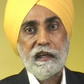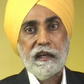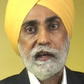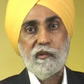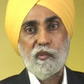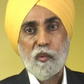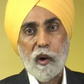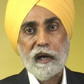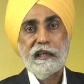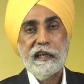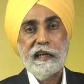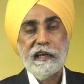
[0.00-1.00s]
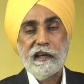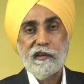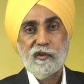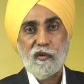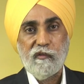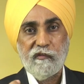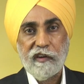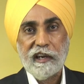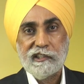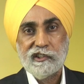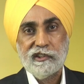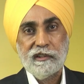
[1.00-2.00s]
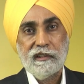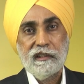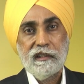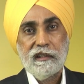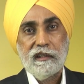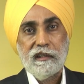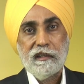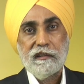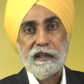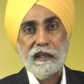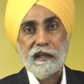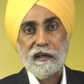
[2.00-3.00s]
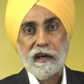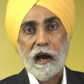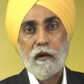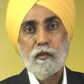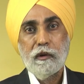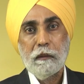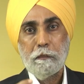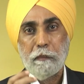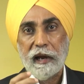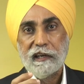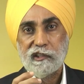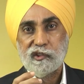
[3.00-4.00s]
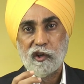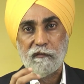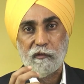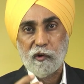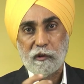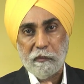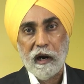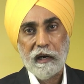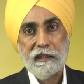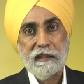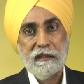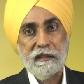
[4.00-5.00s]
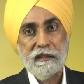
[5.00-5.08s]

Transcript: in wanting to fix the round pegs of Gurbani